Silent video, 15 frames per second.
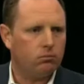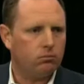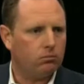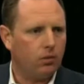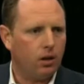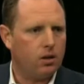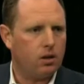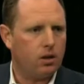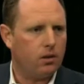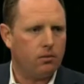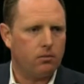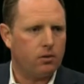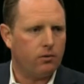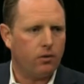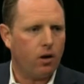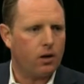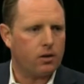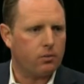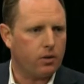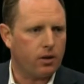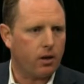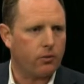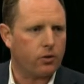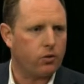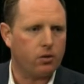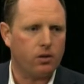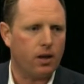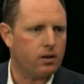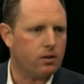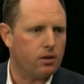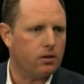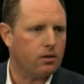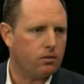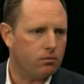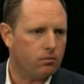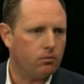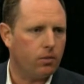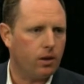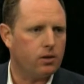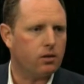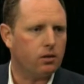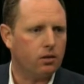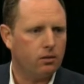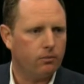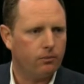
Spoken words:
internet device with unrestricted access, basically.